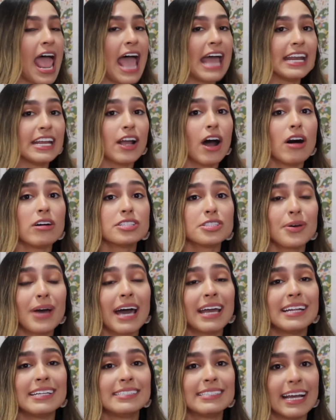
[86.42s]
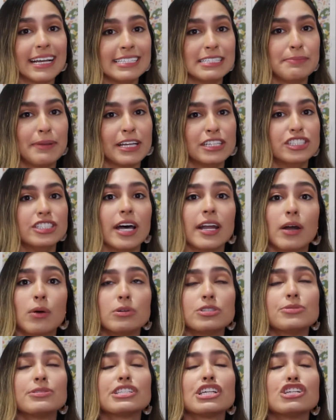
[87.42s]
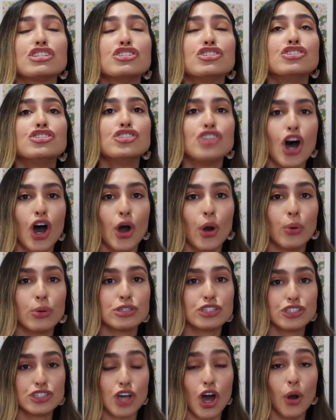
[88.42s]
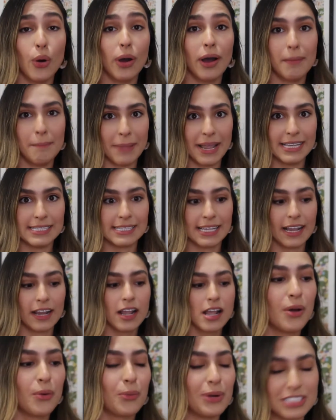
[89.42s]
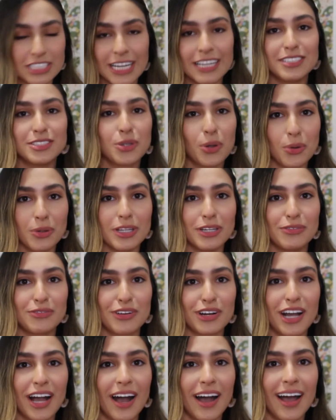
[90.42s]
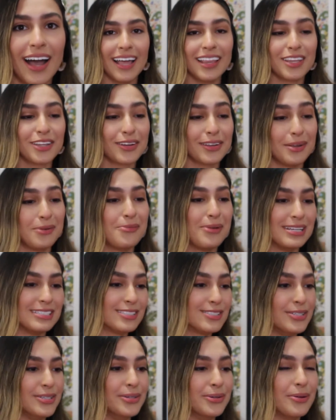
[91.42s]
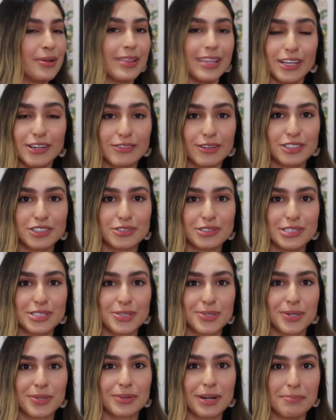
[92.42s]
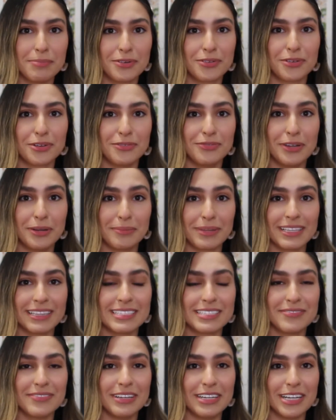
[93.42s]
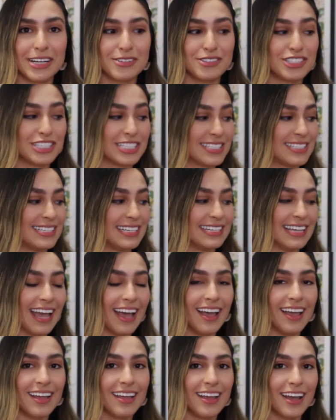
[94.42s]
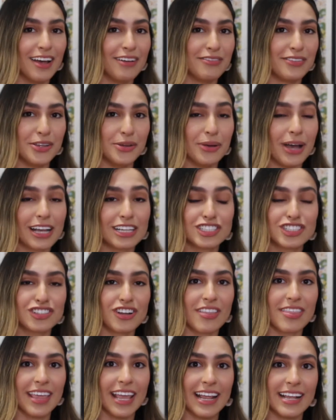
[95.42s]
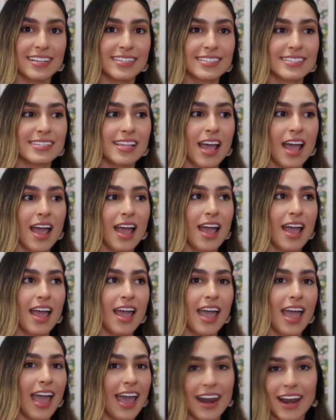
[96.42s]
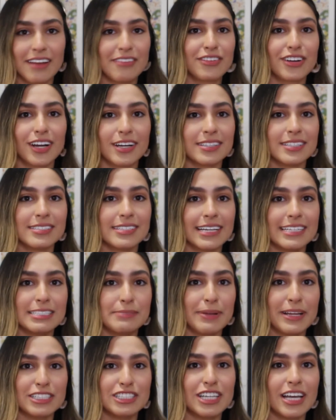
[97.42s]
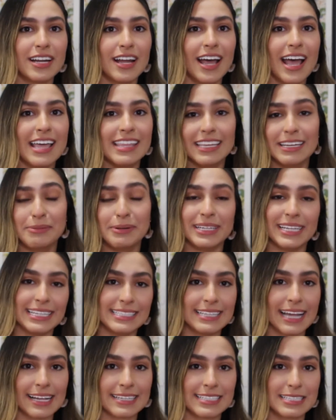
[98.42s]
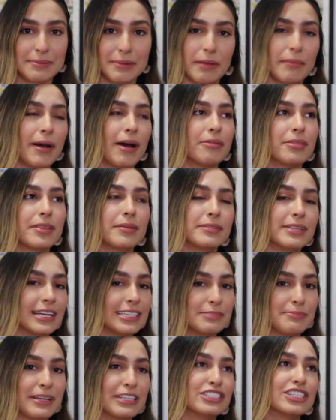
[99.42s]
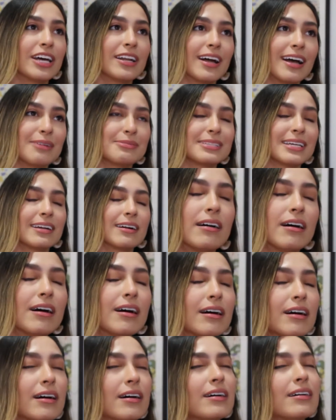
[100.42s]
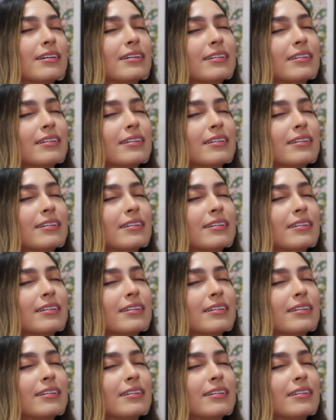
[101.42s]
And he also added diced pancetta, which was so amazing, which I totally forgot. I literally went to the grocery store right before filming this video just to get a few extra things, and I forgot the diced pancetta. And then when he texted me about the diced pancetta, I was like, oh,